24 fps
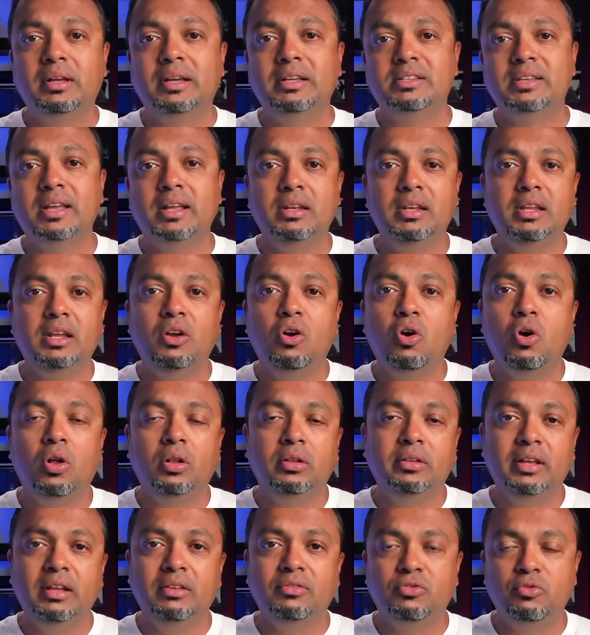sending all
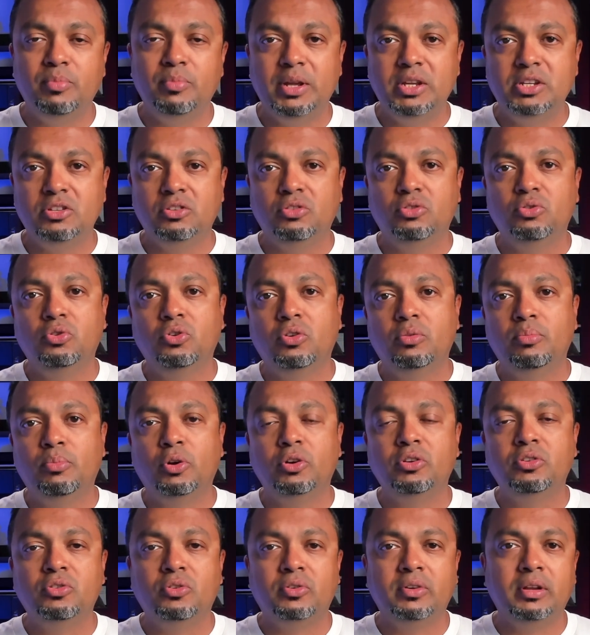the information to your
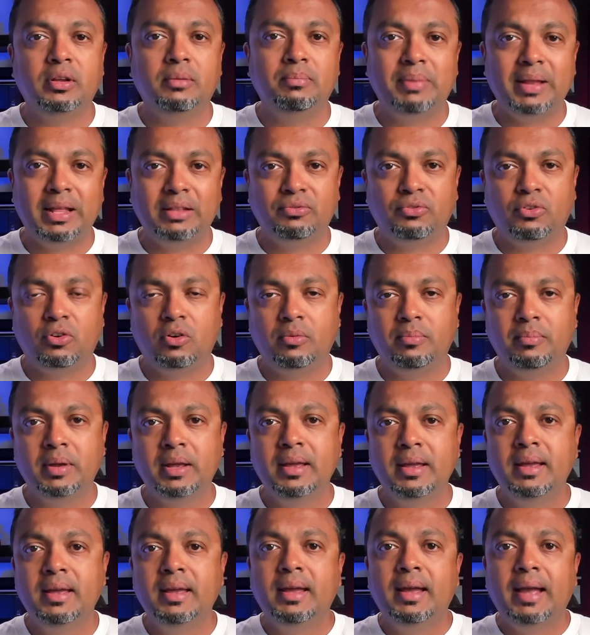monitoring platform,
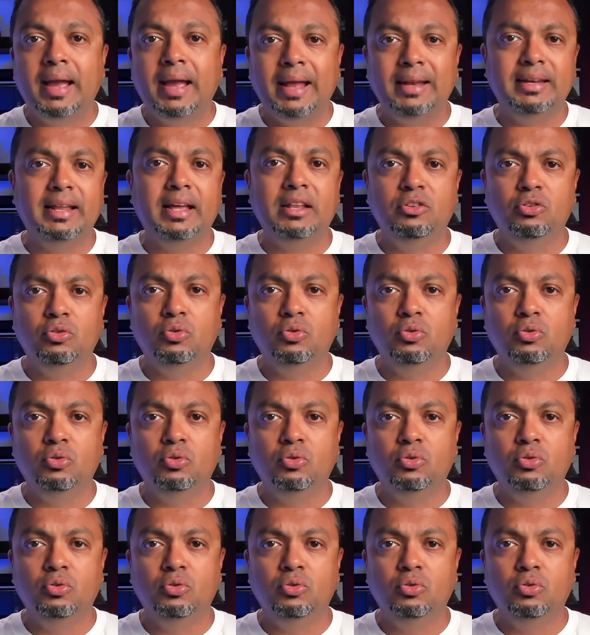and then you